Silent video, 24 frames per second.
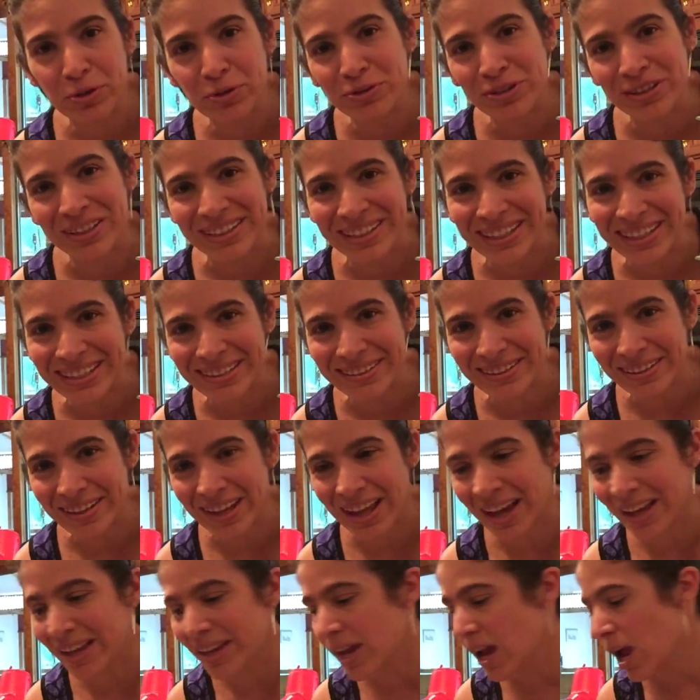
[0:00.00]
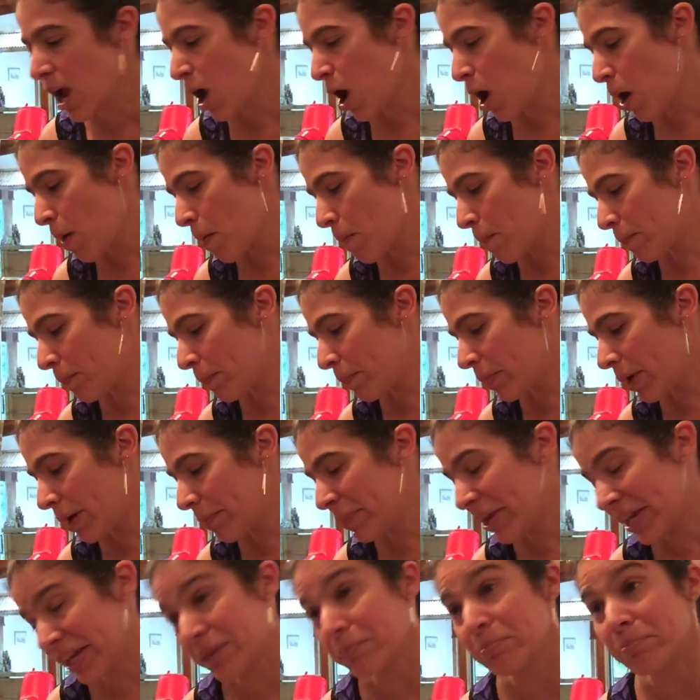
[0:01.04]
using this a lot. I'm
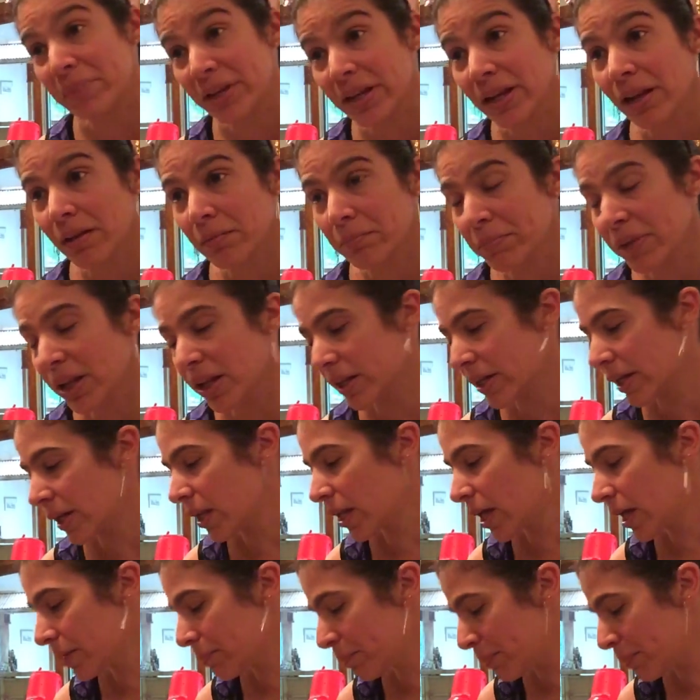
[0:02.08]
making milk a lot.